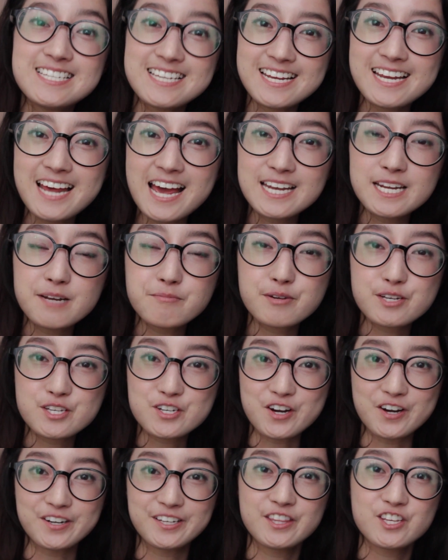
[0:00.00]
did end up
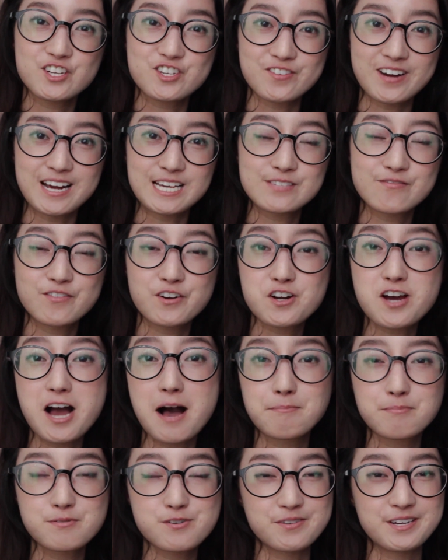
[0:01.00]
returning the dress for a
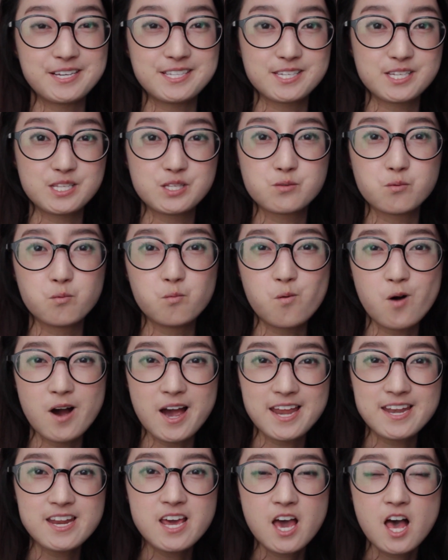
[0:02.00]
couple reasons.
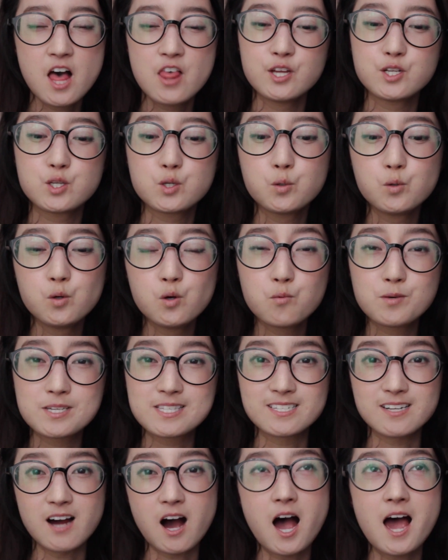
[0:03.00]
One, the tulle
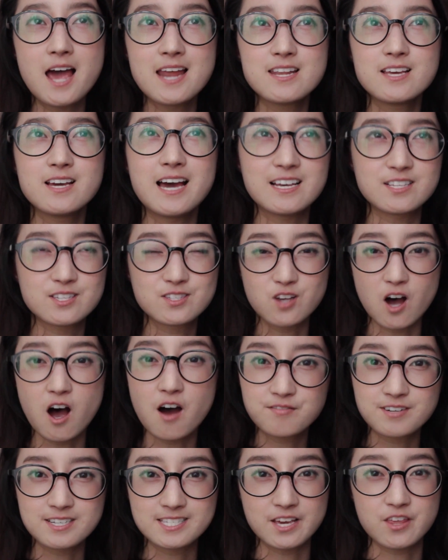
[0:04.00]
was not as
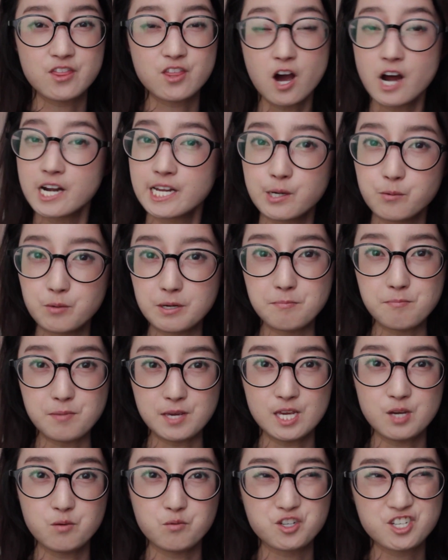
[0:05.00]
soft as I thought it would
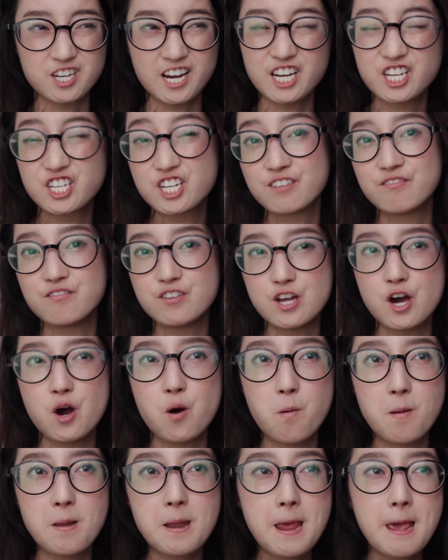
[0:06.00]
be, which I should have
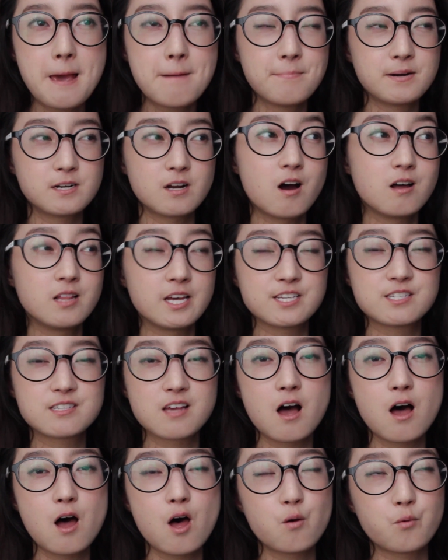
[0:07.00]
known, but all I
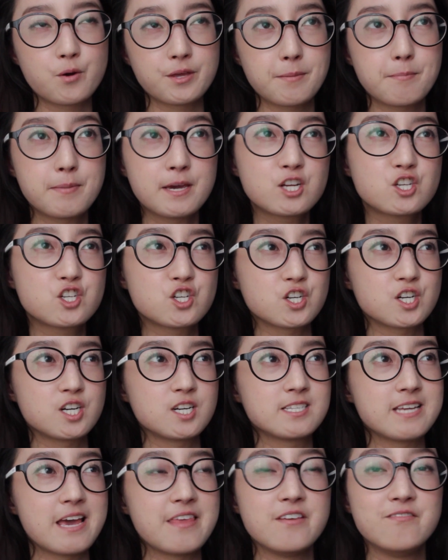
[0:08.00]
saw were the
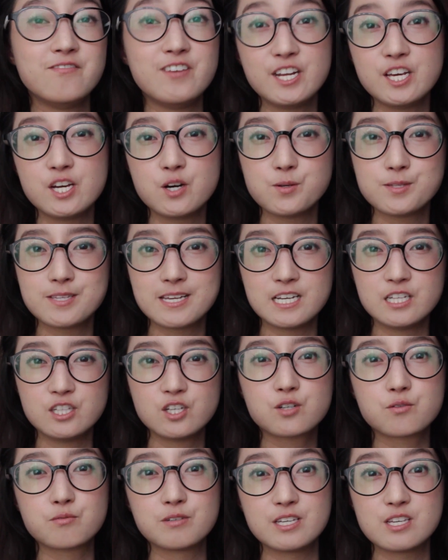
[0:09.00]
pictures and the videos and it
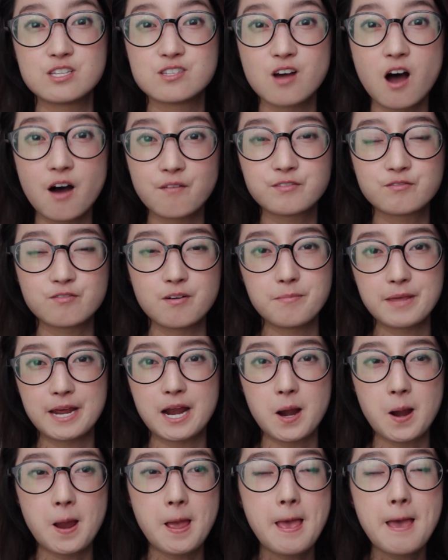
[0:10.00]
looked really soft from
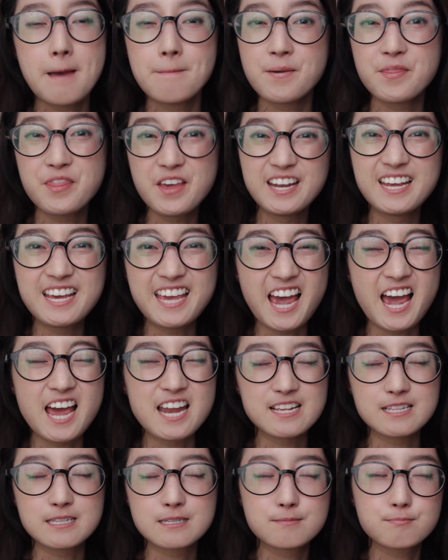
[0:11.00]
there. But then
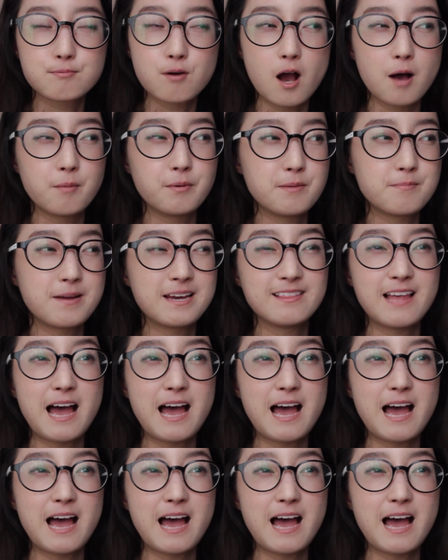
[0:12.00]
again, it's probably my